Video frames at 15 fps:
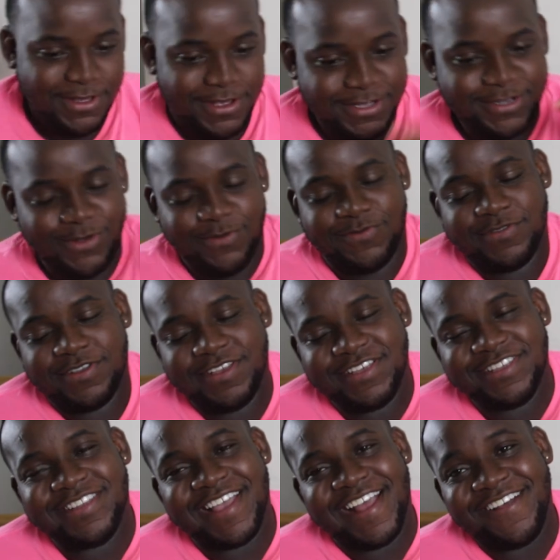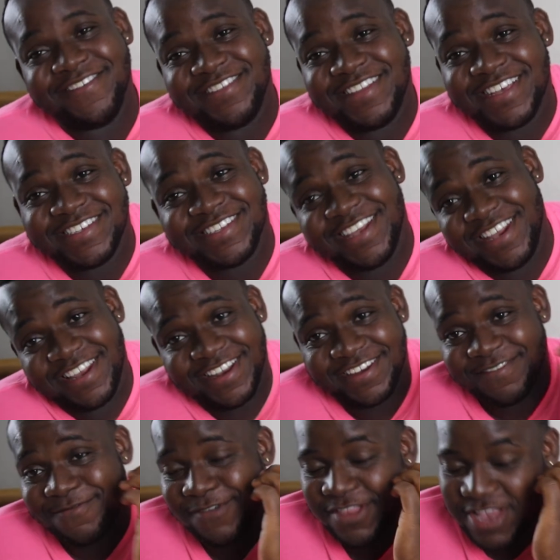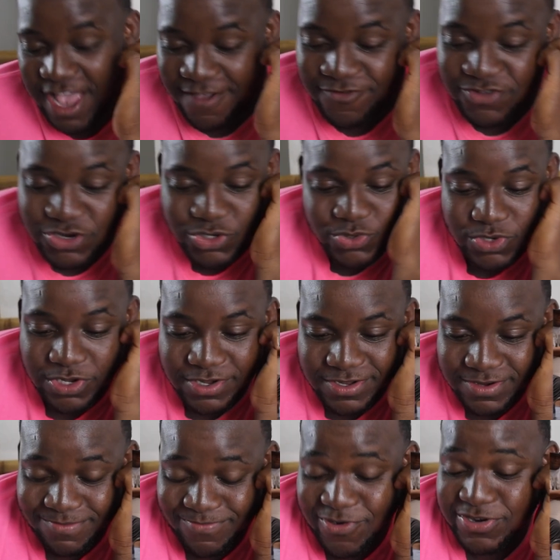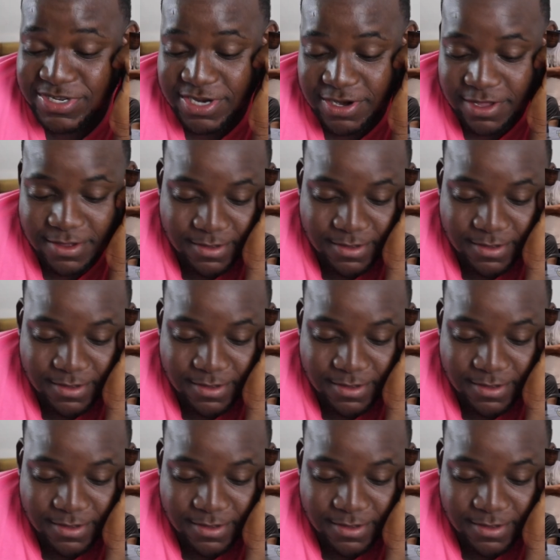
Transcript: Go! I don't think that's needed. To have your jewel, personally.